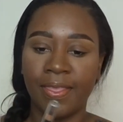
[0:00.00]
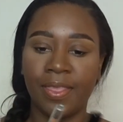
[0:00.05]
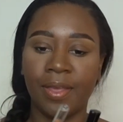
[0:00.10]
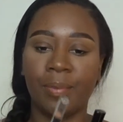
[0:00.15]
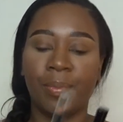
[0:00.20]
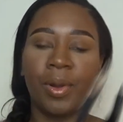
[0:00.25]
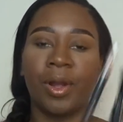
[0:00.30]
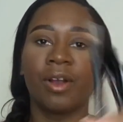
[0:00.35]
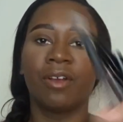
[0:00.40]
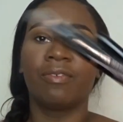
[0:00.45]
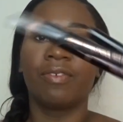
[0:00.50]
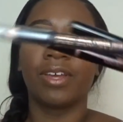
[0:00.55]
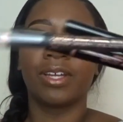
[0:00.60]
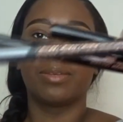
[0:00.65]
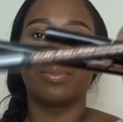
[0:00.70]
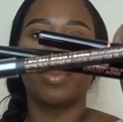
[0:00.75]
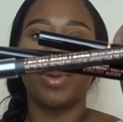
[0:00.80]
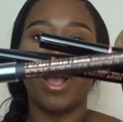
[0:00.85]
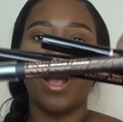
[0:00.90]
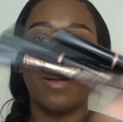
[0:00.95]
the
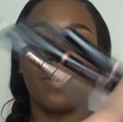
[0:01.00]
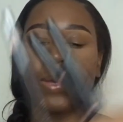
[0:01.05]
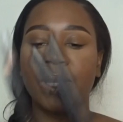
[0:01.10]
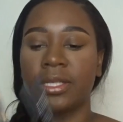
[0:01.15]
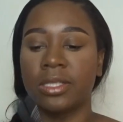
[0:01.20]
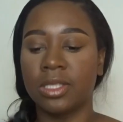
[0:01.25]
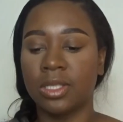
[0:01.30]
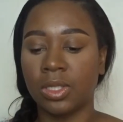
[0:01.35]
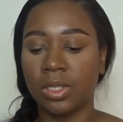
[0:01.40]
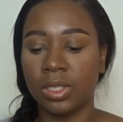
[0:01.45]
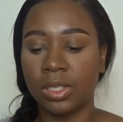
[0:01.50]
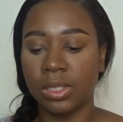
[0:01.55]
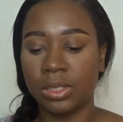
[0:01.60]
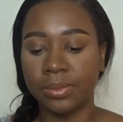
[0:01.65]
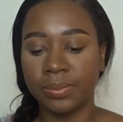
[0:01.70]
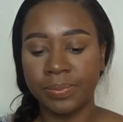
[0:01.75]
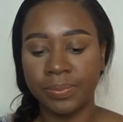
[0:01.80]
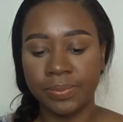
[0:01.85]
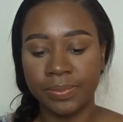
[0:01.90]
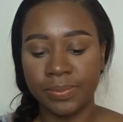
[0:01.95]
perfect brow
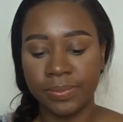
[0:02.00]
pencil,